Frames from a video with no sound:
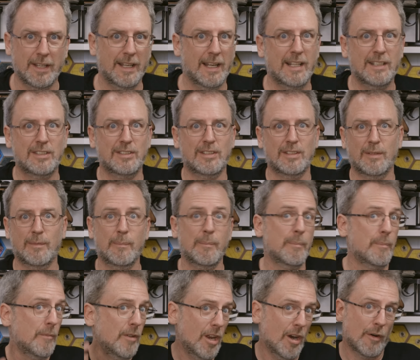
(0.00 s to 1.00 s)
And let's,
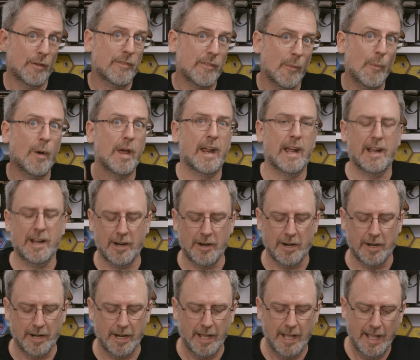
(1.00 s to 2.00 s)
from what I
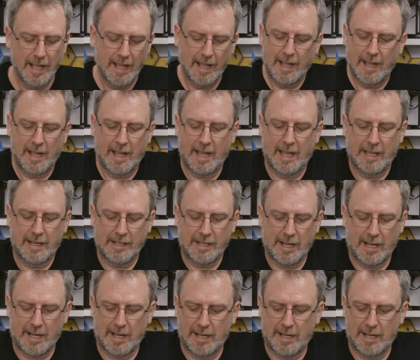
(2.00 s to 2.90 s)
heard. And